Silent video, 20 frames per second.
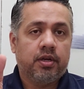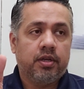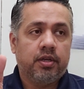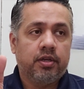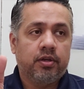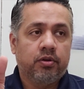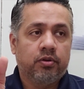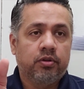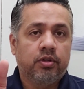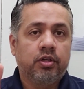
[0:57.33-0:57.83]

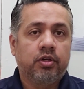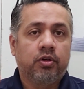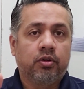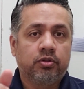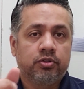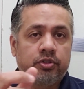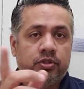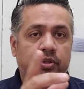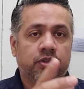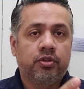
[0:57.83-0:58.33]
it
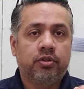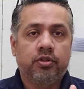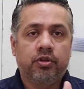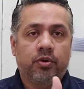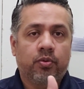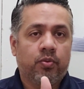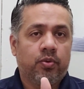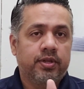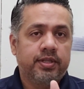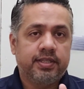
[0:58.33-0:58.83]
goes to the
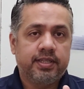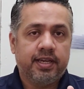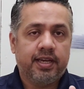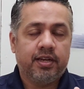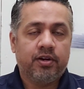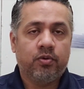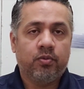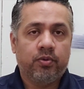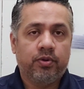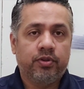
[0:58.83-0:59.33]

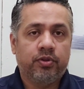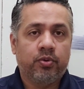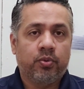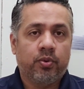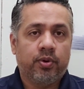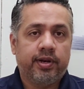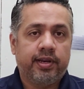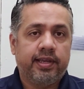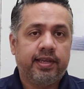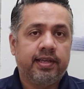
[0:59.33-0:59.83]
110 or
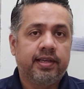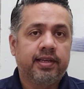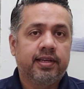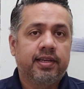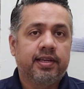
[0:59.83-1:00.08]
120,